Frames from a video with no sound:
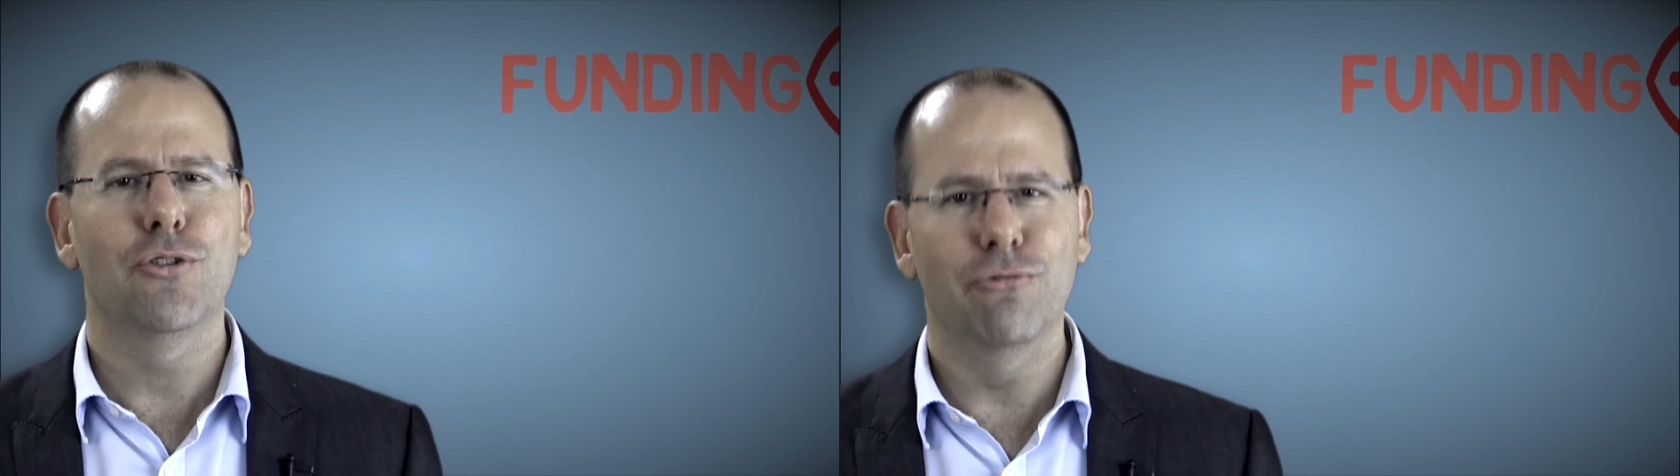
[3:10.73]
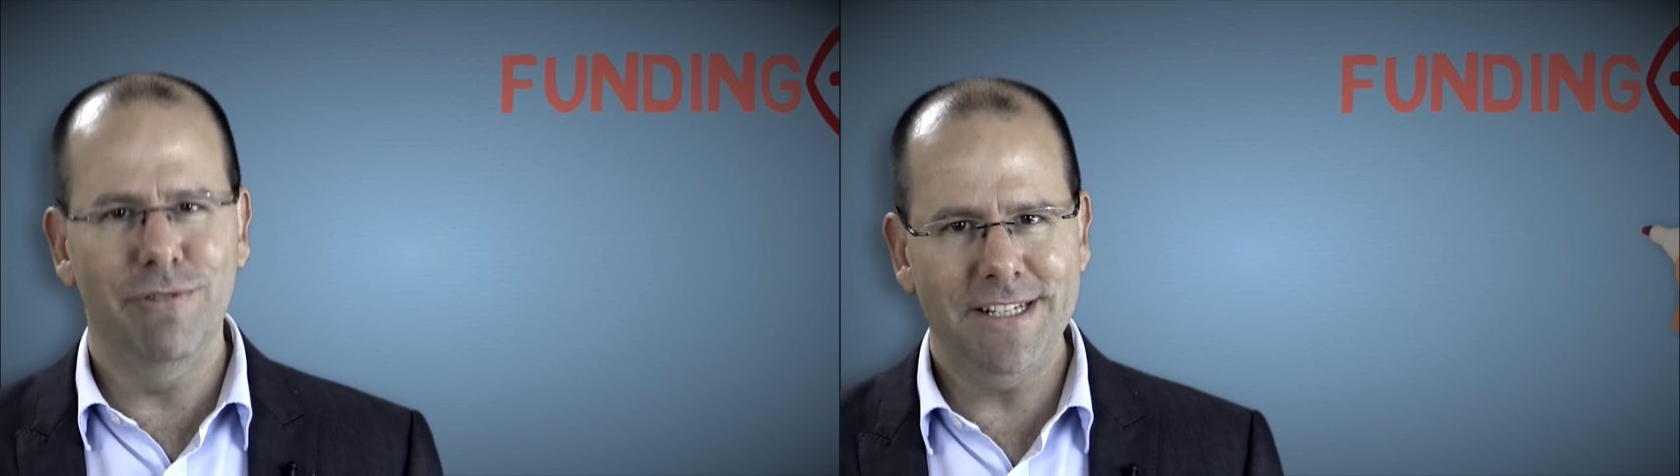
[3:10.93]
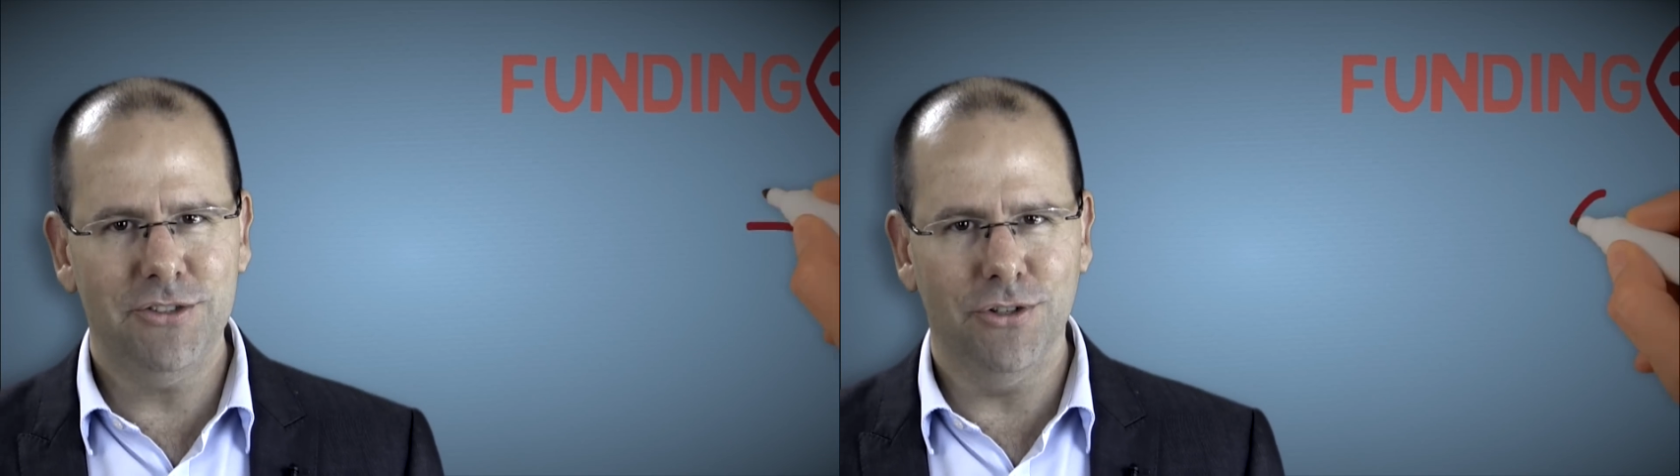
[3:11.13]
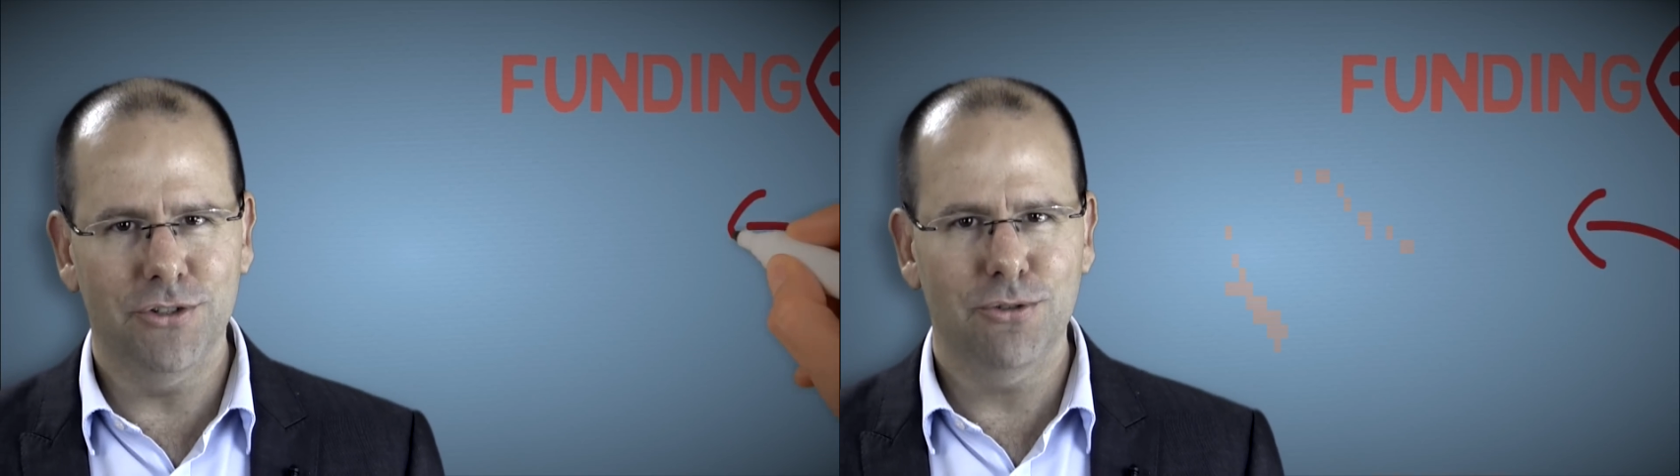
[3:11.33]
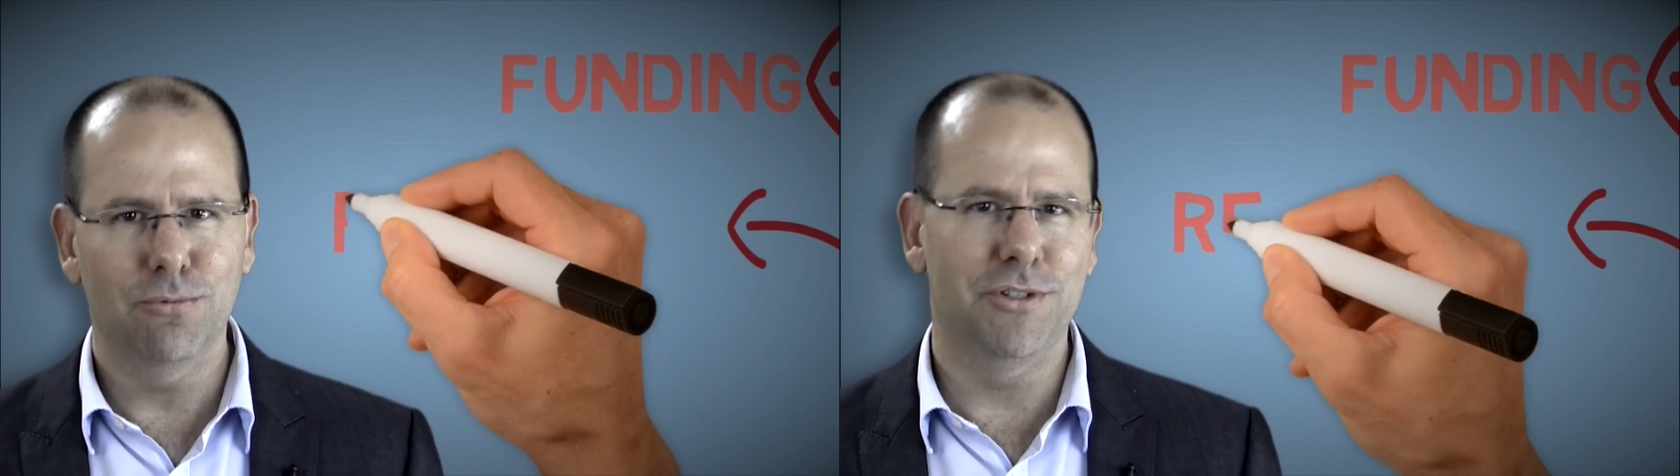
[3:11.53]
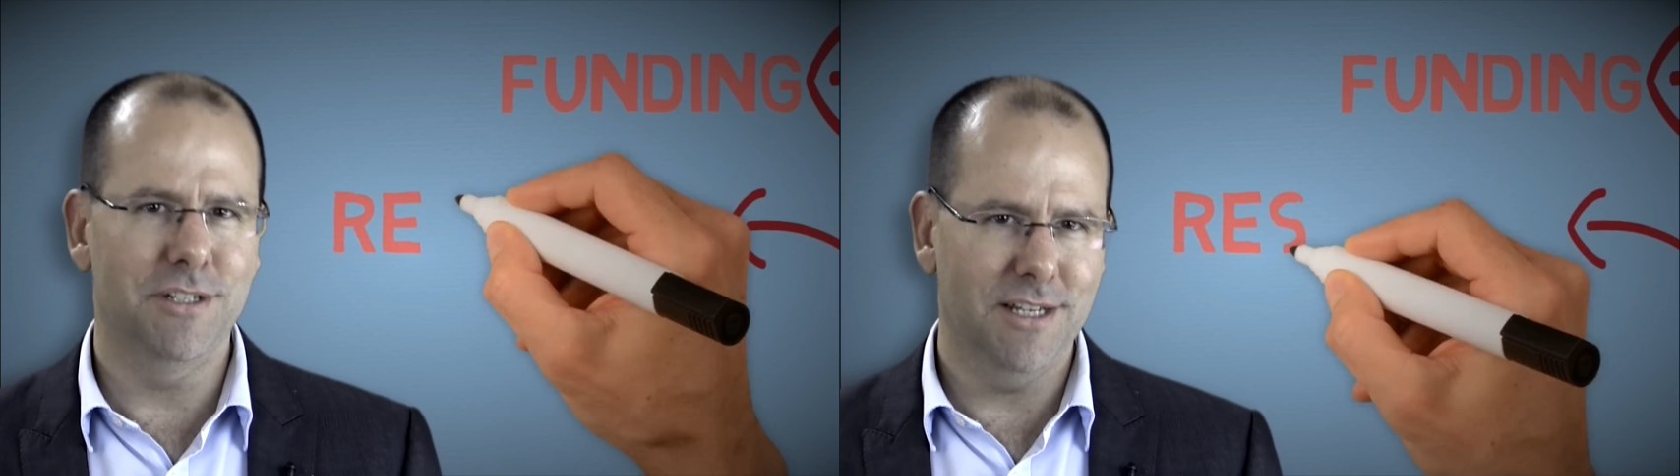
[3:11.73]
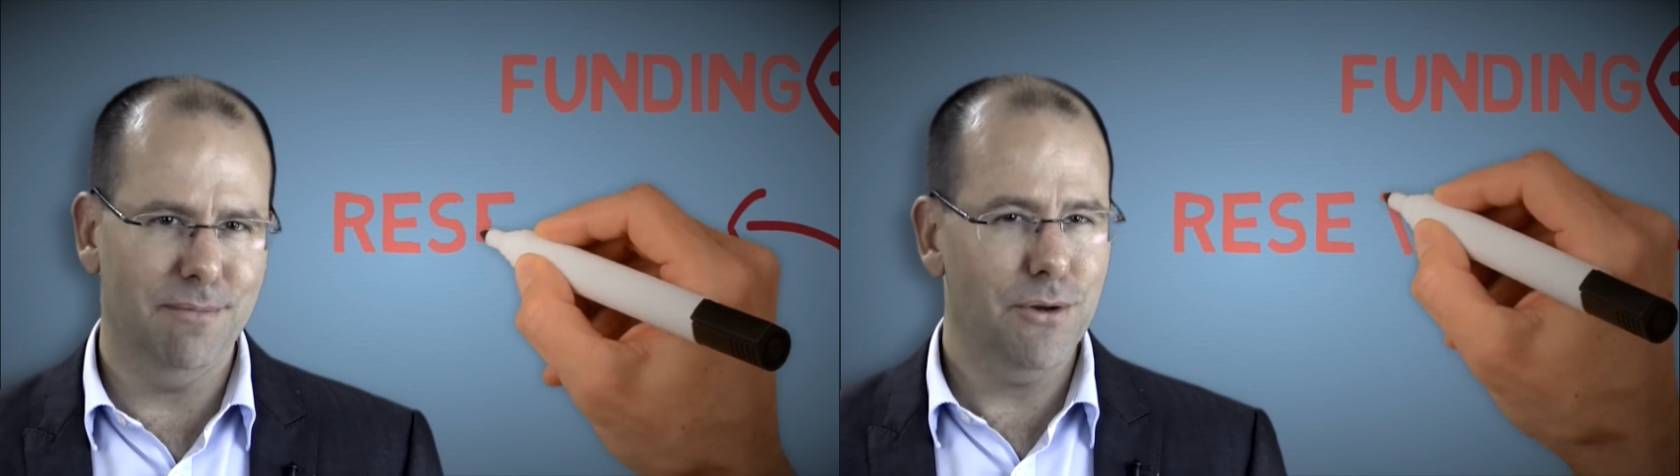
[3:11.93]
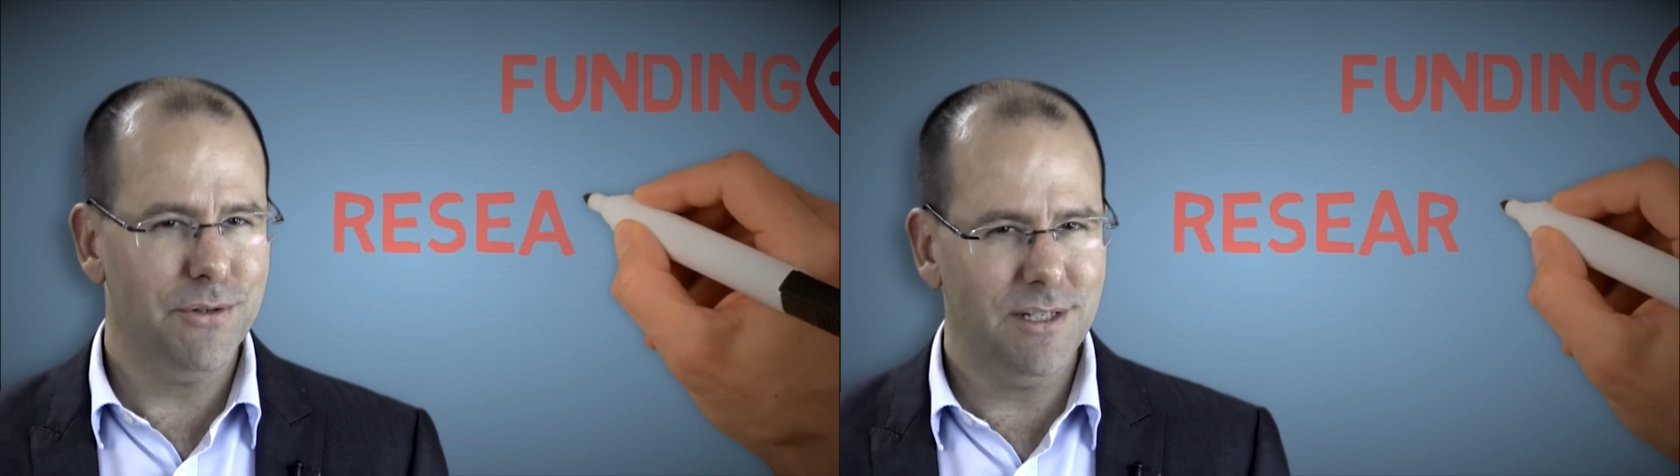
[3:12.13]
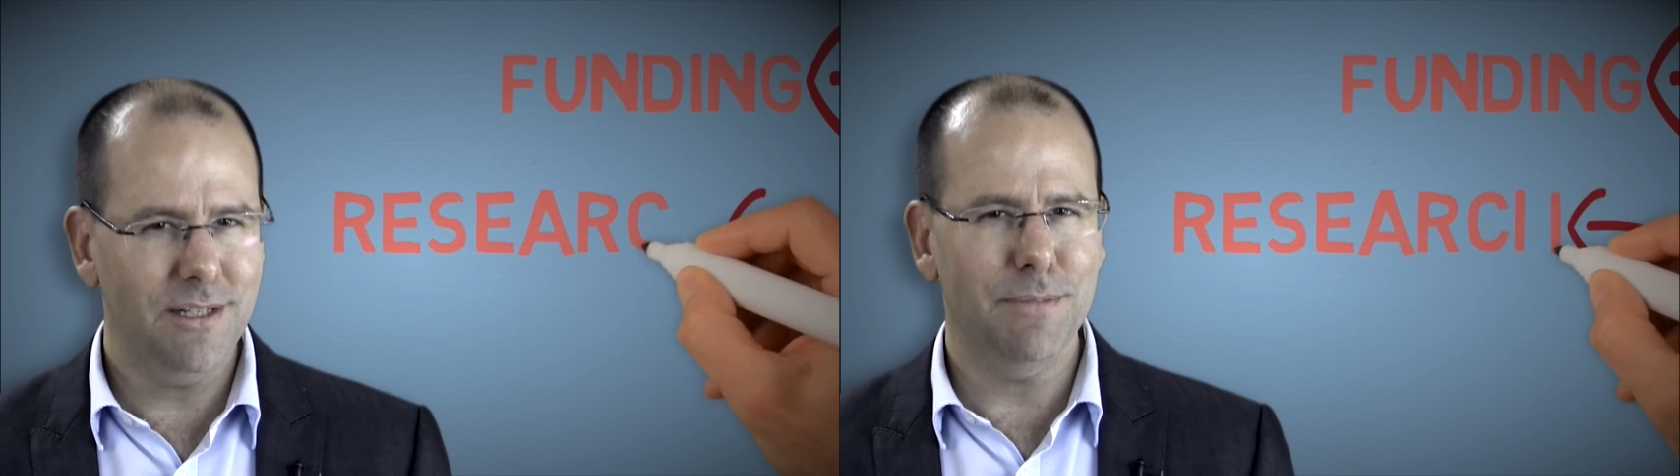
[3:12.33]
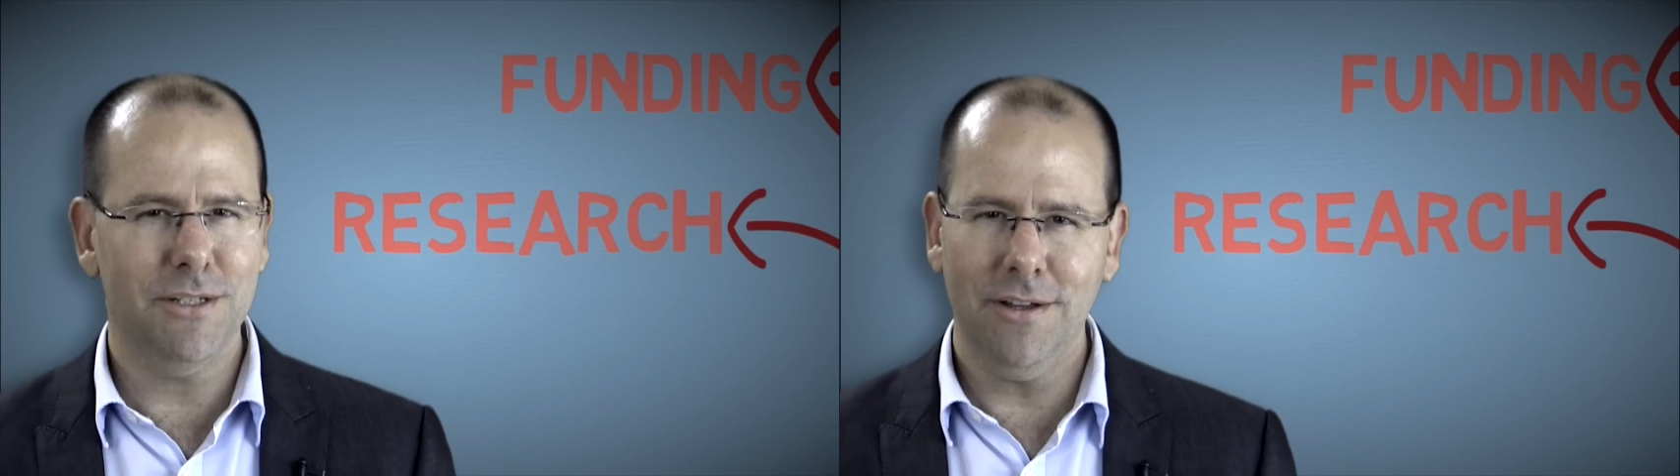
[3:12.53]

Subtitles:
research, which is done mostly but